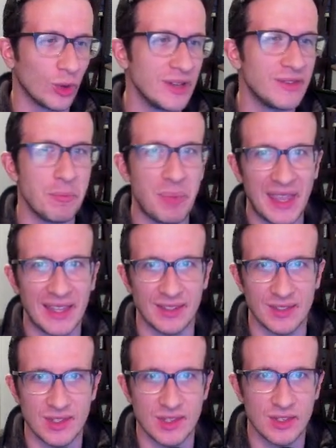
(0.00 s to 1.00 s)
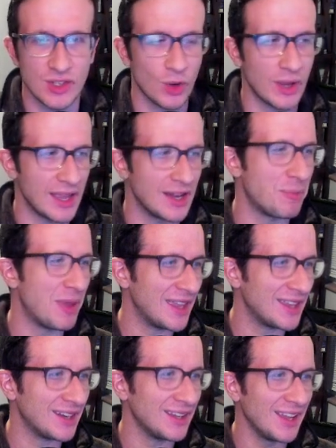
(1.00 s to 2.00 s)
or even pins. So in a
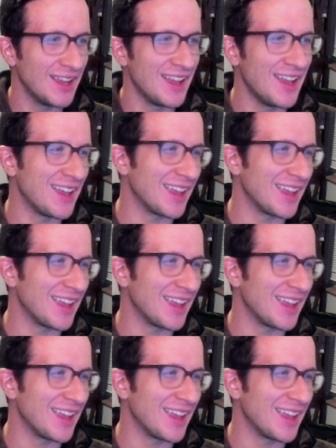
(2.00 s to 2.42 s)
pin,